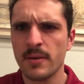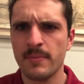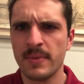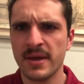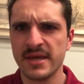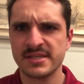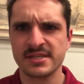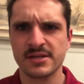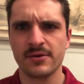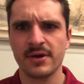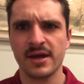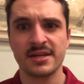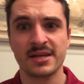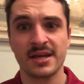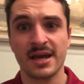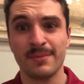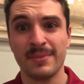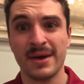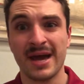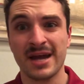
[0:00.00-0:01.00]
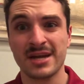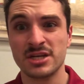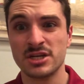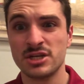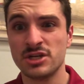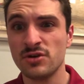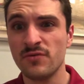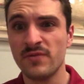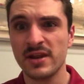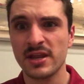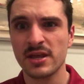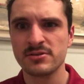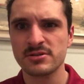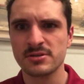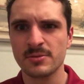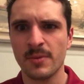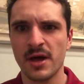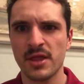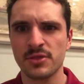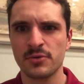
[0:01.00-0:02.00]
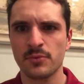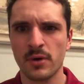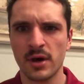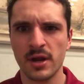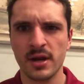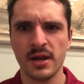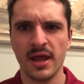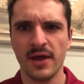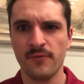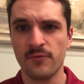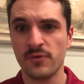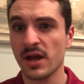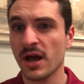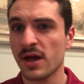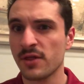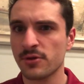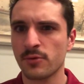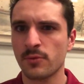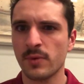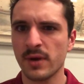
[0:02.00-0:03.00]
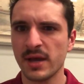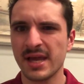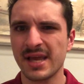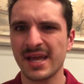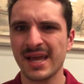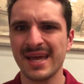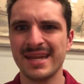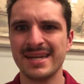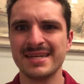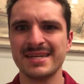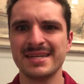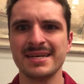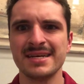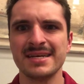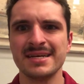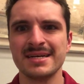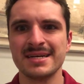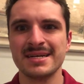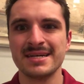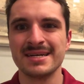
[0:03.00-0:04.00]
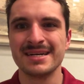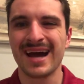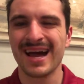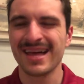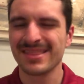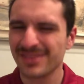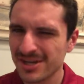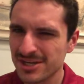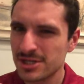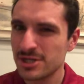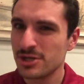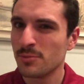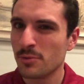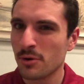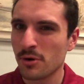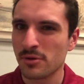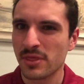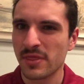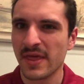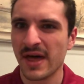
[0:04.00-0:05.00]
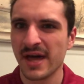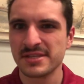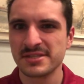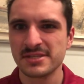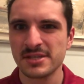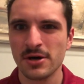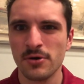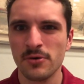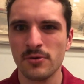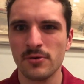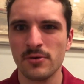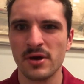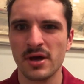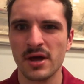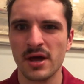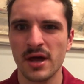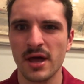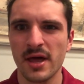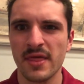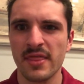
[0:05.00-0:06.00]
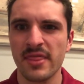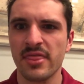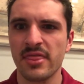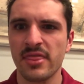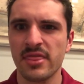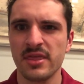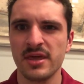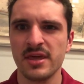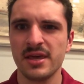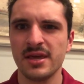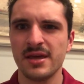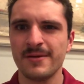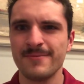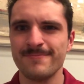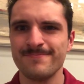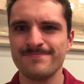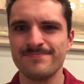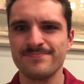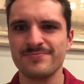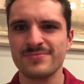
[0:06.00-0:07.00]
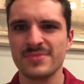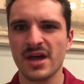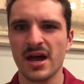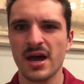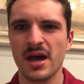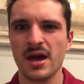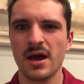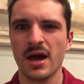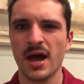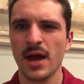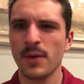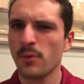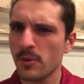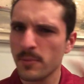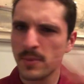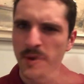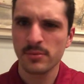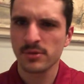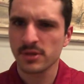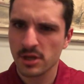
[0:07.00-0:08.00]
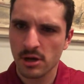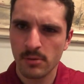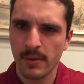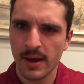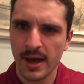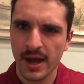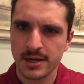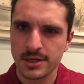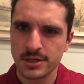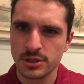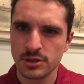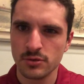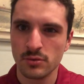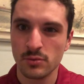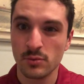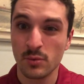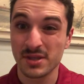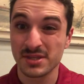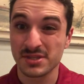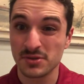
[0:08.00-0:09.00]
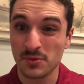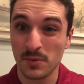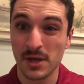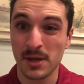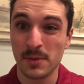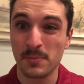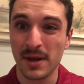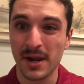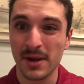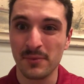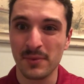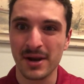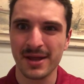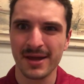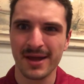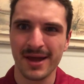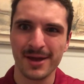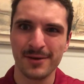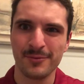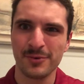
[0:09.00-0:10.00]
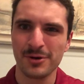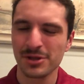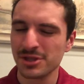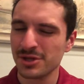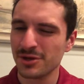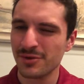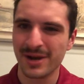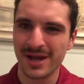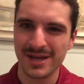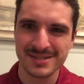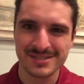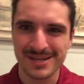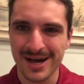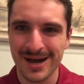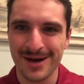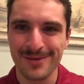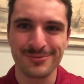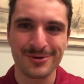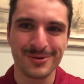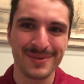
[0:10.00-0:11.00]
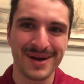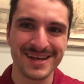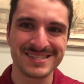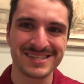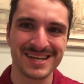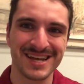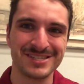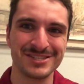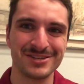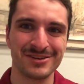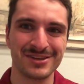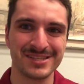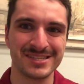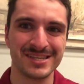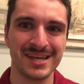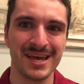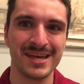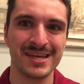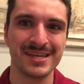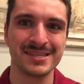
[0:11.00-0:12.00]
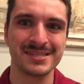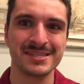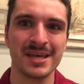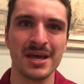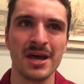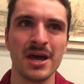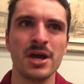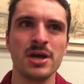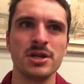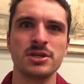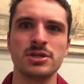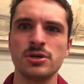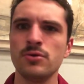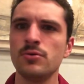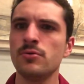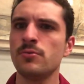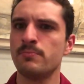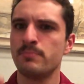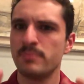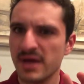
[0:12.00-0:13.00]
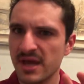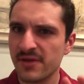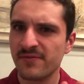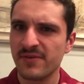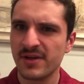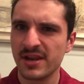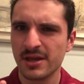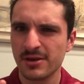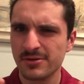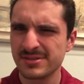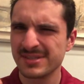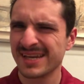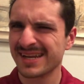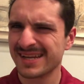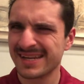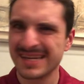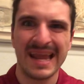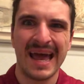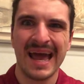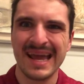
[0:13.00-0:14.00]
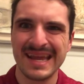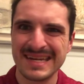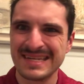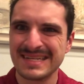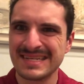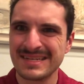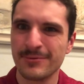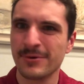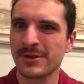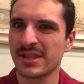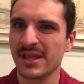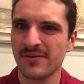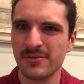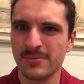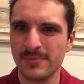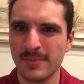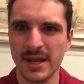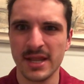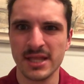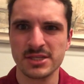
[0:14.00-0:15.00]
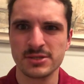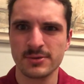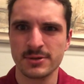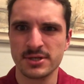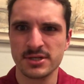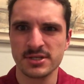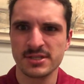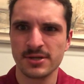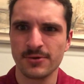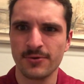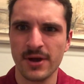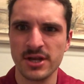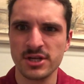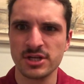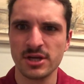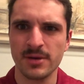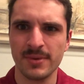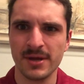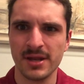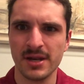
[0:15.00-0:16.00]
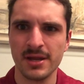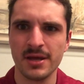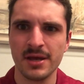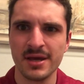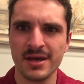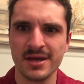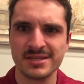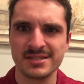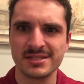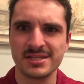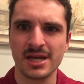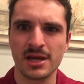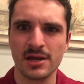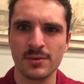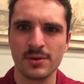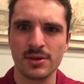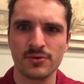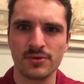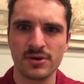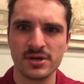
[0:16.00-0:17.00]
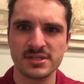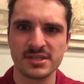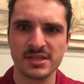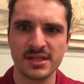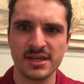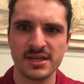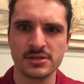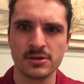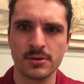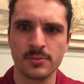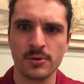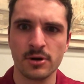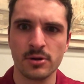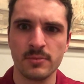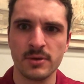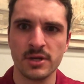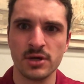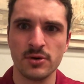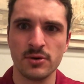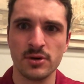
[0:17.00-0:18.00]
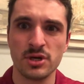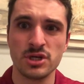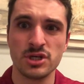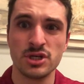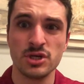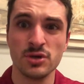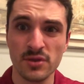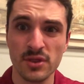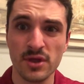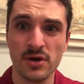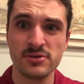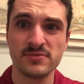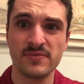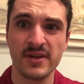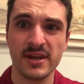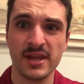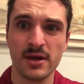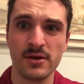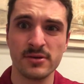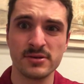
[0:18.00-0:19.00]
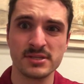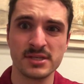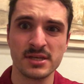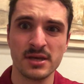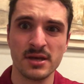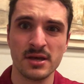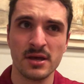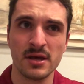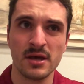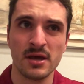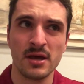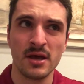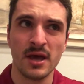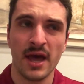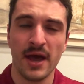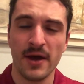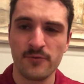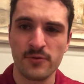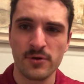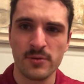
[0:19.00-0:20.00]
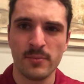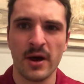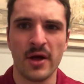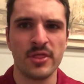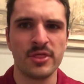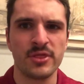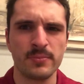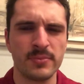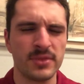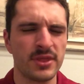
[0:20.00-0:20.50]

Basically, I had to cut back to two videos a month, one every other week, and I'd like to do more than that. So the I won't be able to go back to once a week, but what I will do, a nice compromise, I guess you could say, is two big videos, like nine to eleven minutes, which is the range I've been sticking with recently. So I'm going to be doing two of those videos every month.